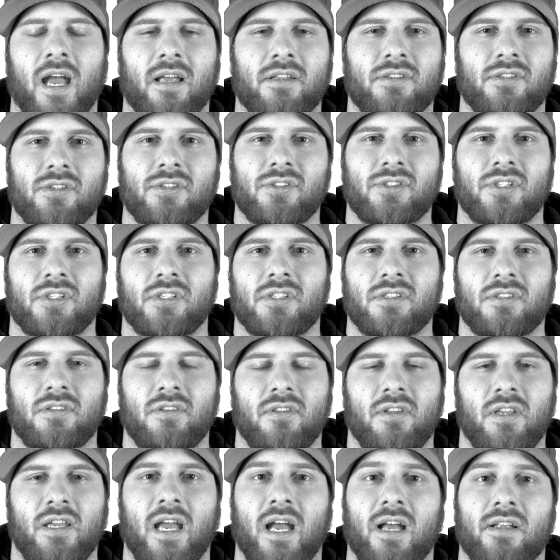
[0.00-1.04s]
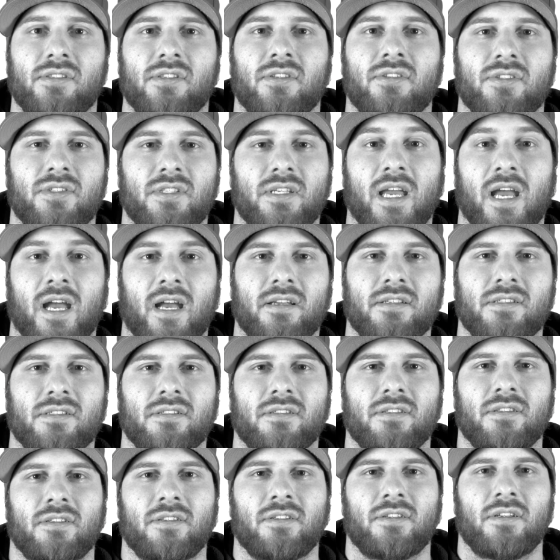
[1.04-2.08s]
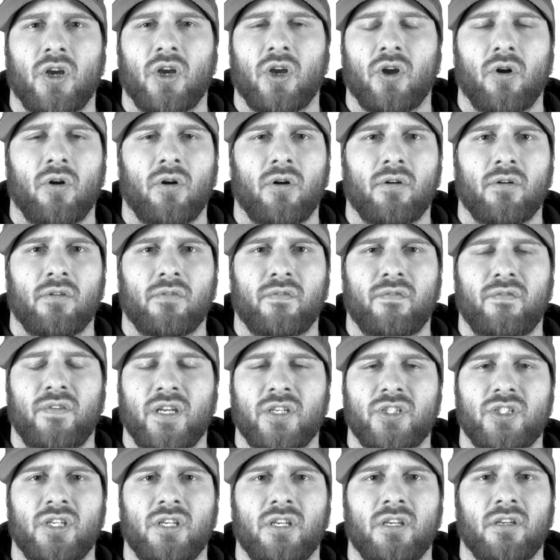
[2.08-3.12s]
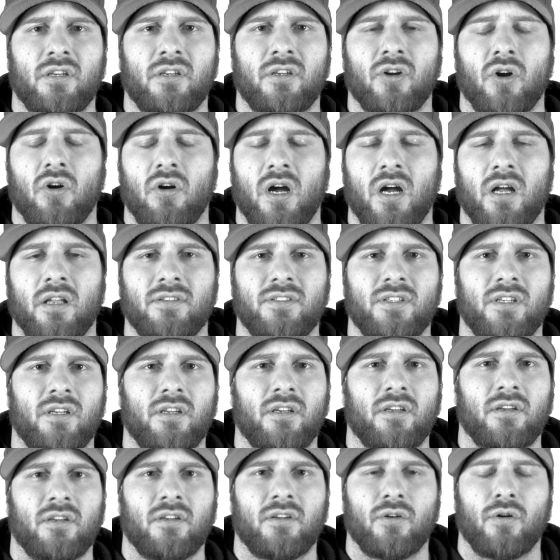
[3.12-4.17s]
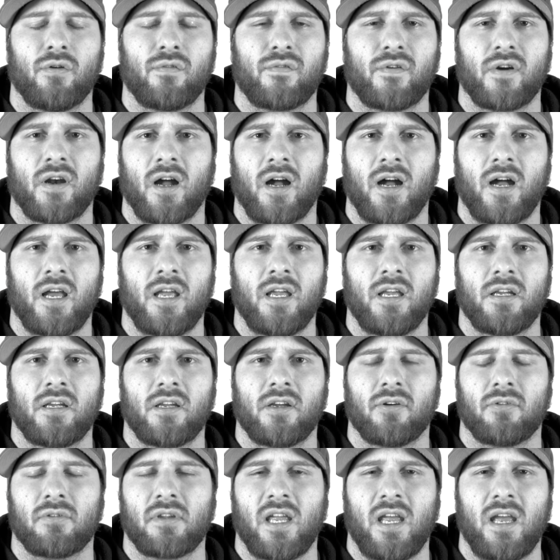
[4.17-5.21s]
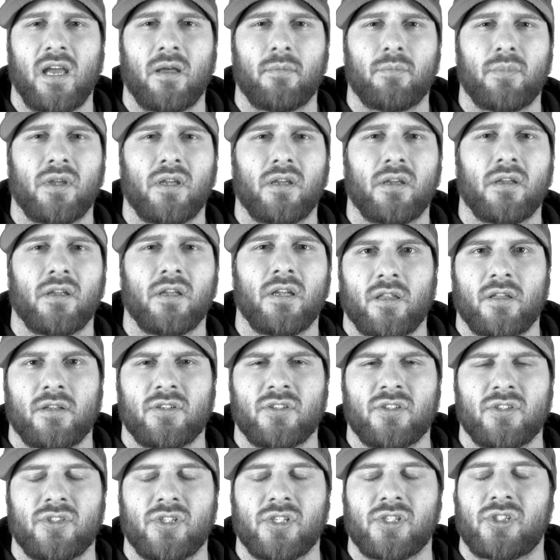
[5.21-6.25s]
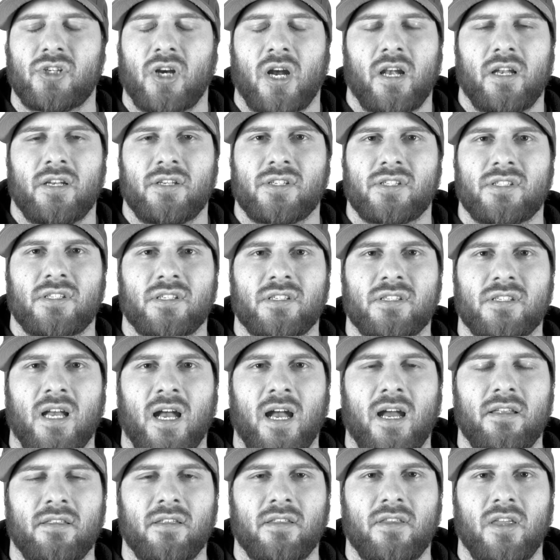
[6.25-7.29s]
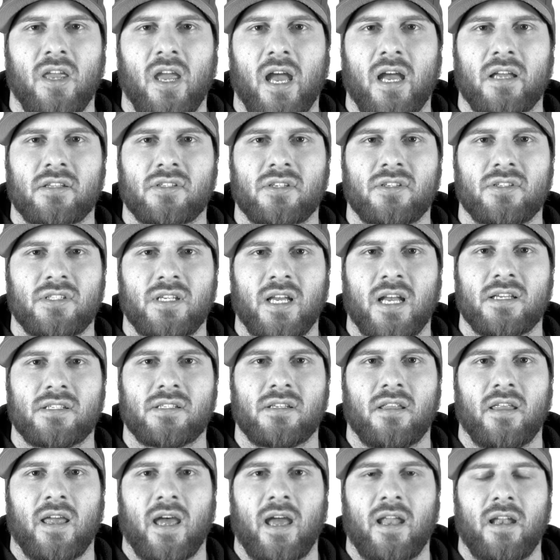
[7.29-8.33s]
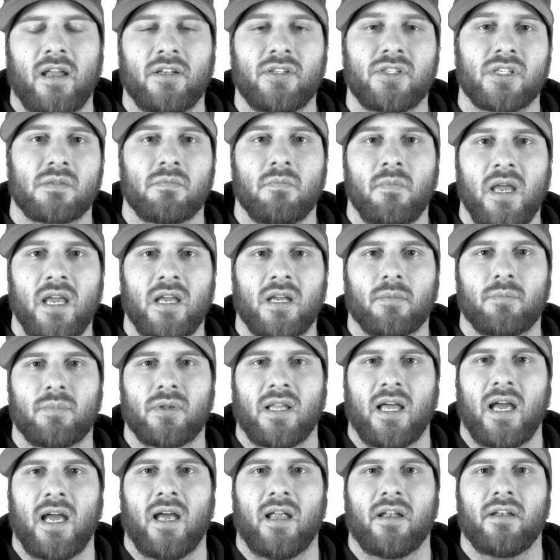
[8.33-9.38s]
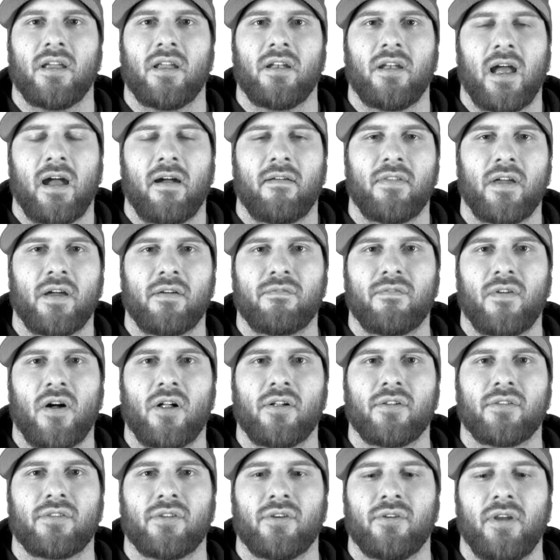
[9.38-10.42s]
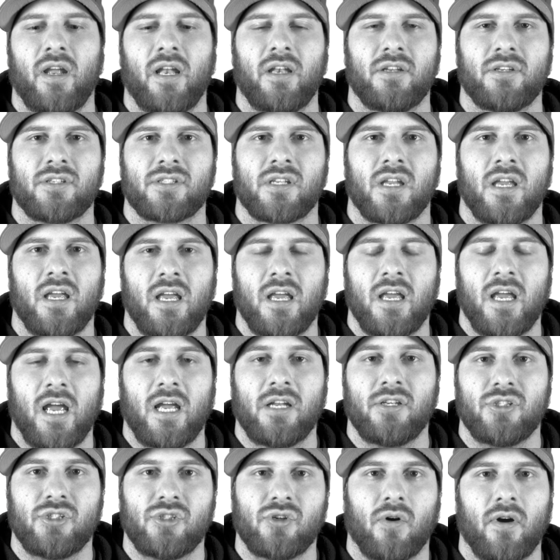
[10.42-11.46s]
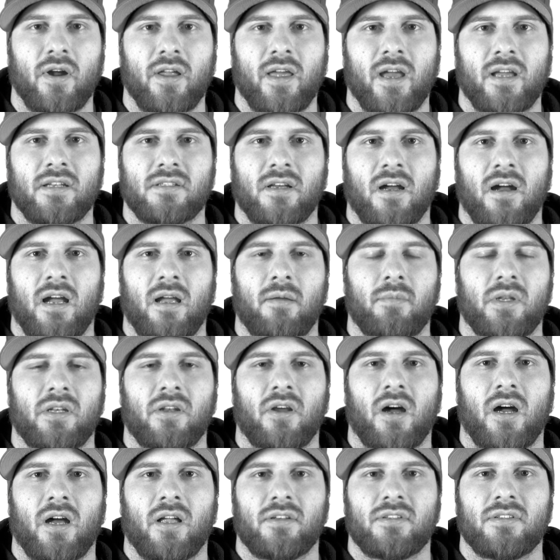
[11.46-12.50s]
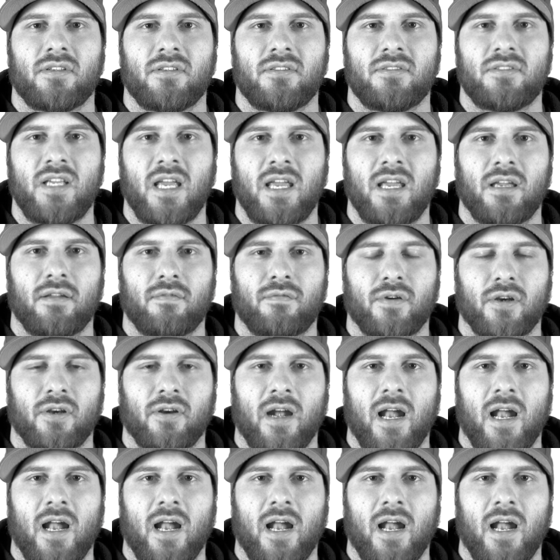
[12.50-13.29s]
answer is yes. Go fishing, go hunting, go for a hike, go camping. Just trying to decide that the answer is yes to that, and just make a plan and have that follow through, and just enjoy that time and not take it for